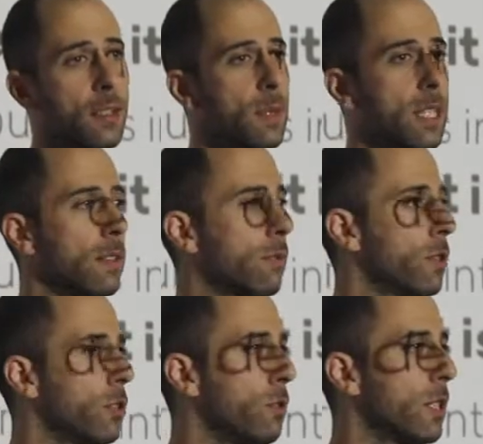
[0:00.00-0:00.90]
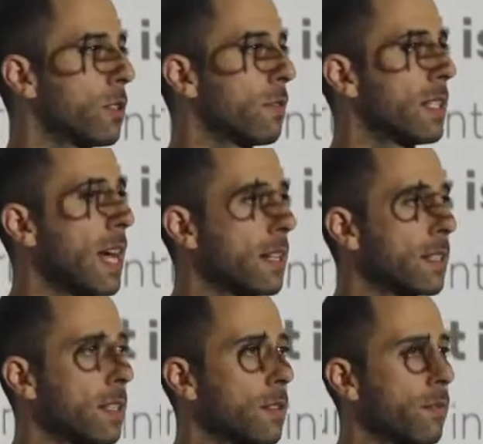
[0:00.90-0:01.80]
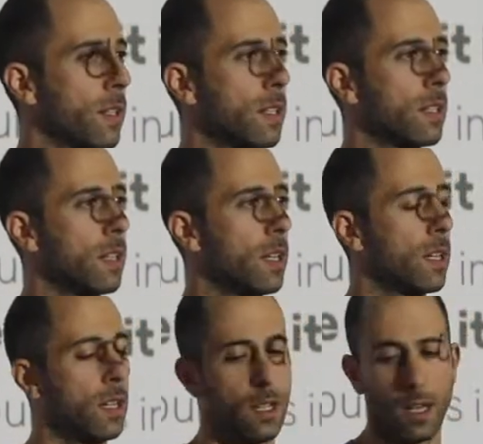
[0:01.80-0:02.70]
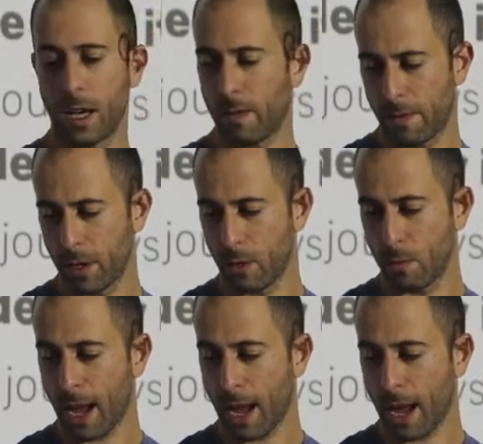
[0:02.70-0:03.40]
a meaningful unit of analysis for you.